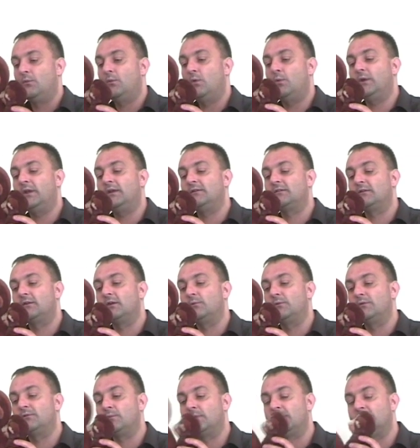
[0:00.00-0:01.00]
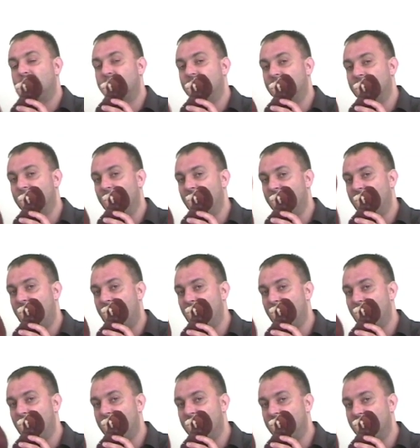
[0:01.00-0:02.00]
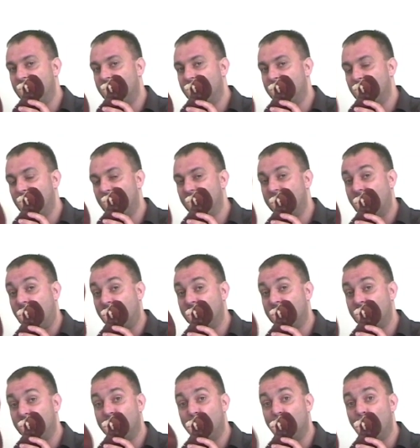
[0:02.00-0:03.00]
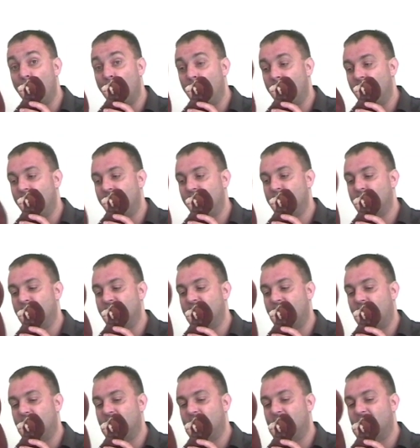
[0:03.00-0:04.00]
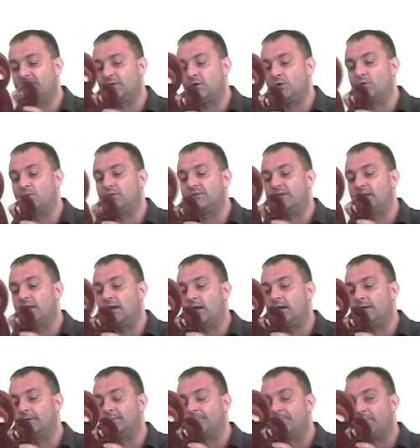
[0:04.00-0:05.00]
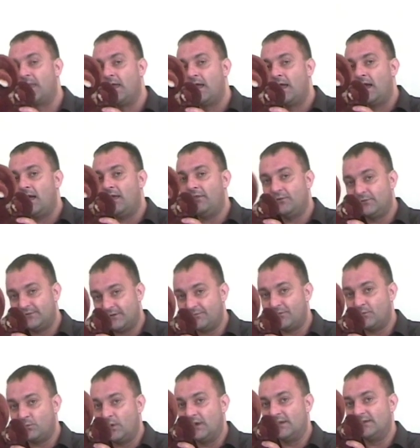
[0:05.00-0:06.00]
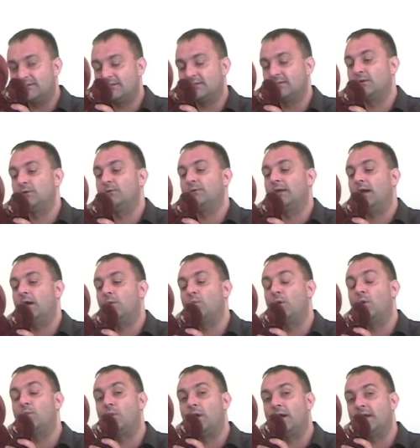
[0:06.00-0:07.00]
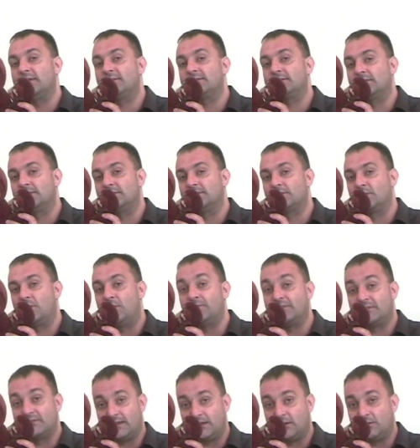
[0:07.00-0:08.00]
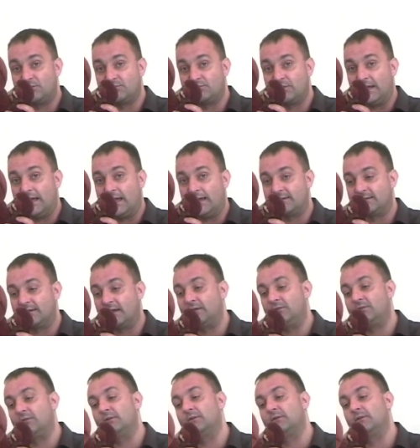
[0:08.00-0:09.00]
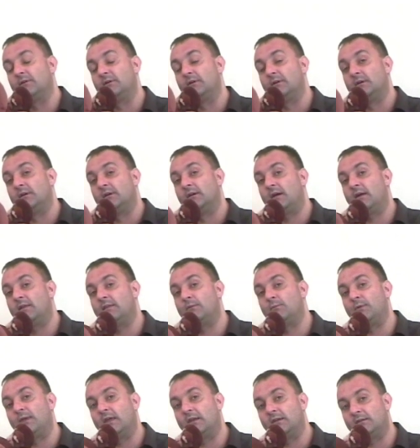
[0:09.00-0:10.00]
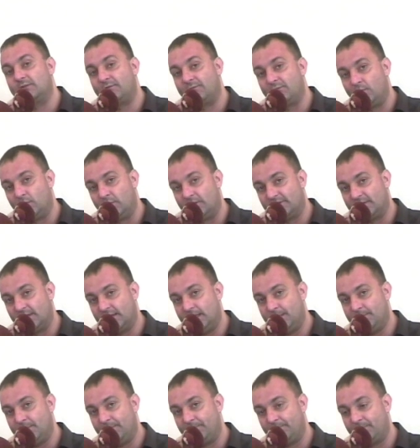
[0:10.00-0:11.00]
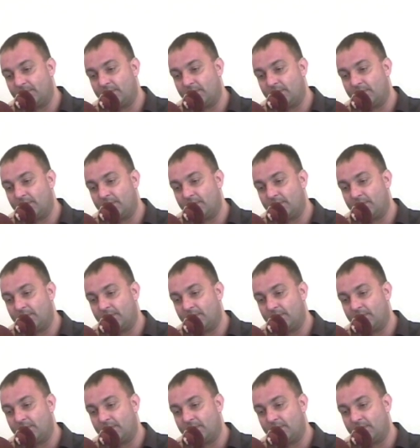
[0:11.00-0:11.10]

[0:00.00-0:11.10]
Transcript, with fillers: what we need to do is we need to sort of get rid of this protective doorman, this protective security guard. And there are different ways to do that. One way is to obviously use relaxation, and then we get it to fall asleep